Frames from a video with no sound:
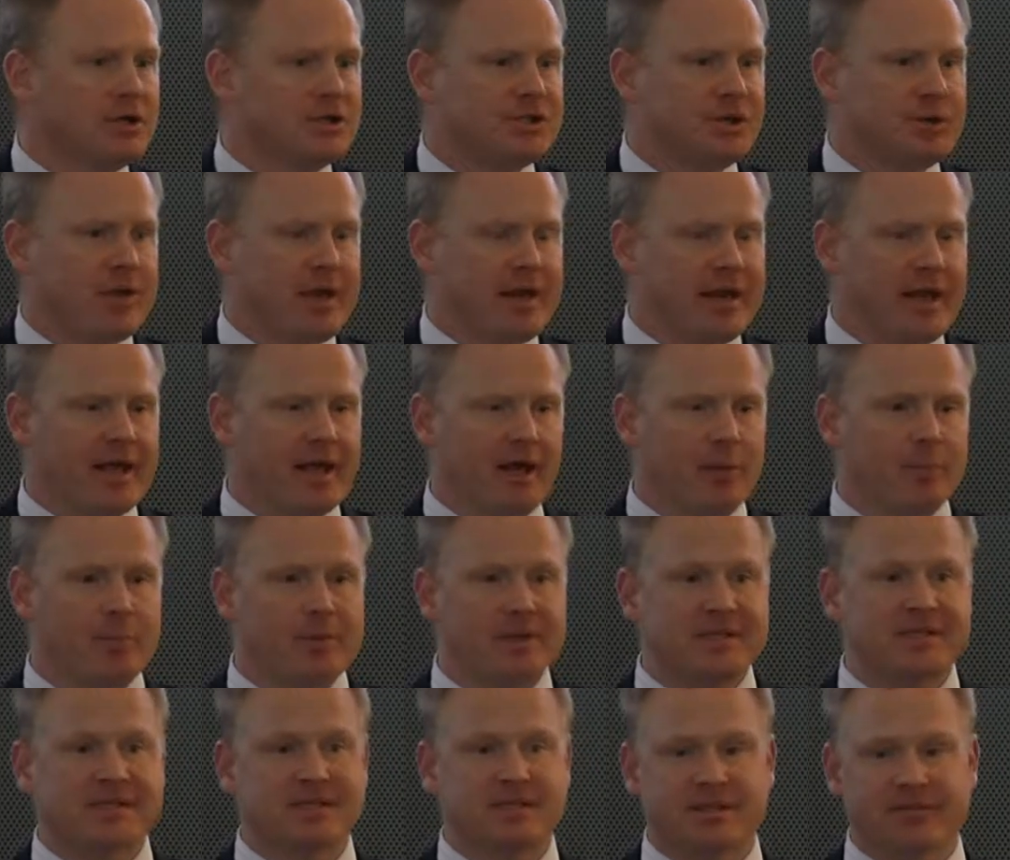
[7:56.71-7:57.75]
so that in a
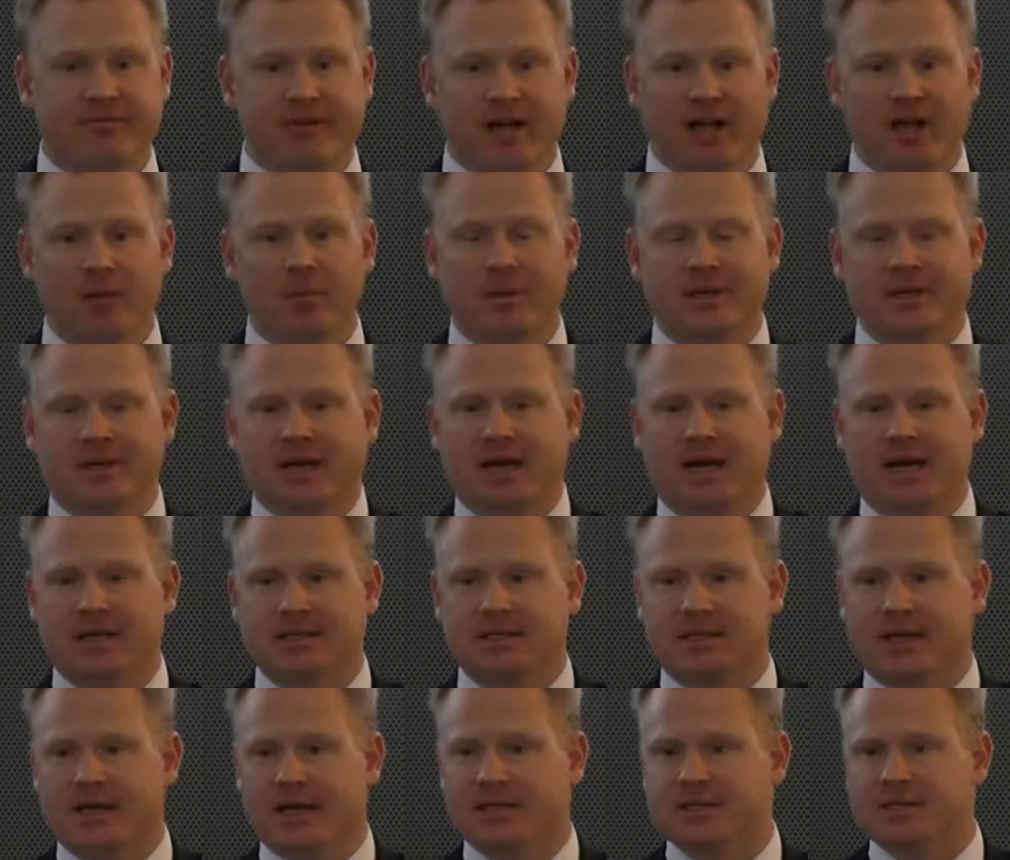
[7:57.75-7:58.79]
business development
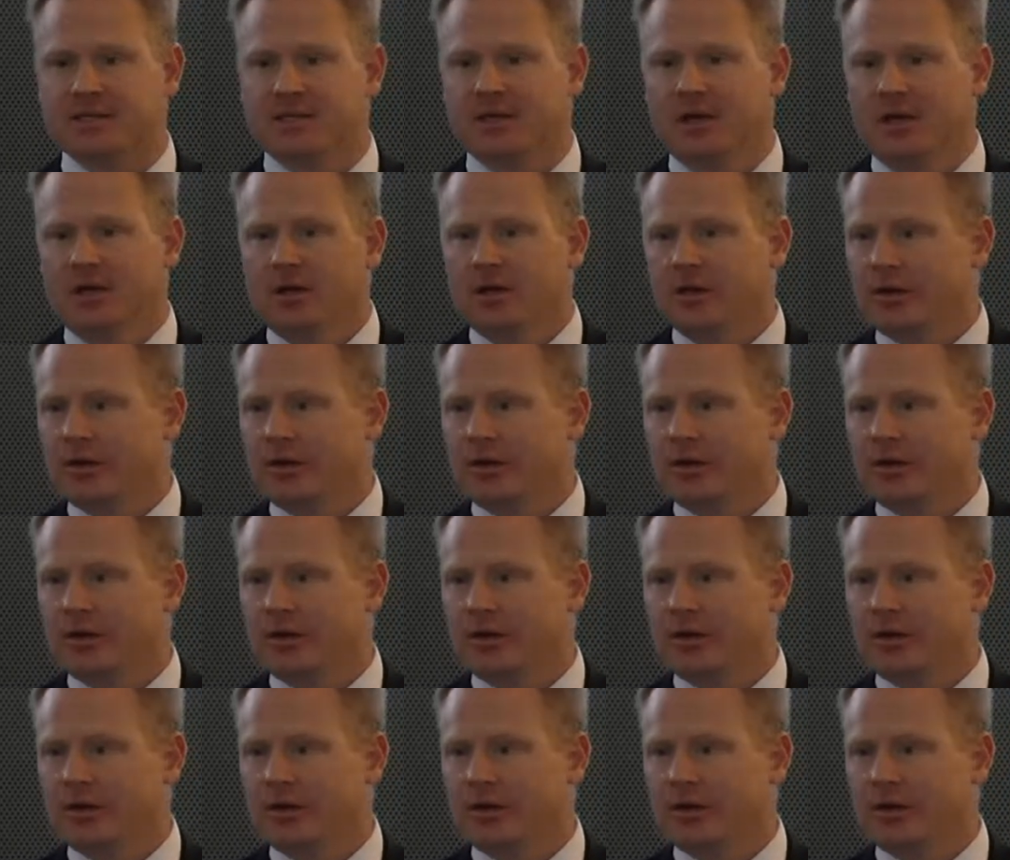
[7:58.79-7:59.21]
context,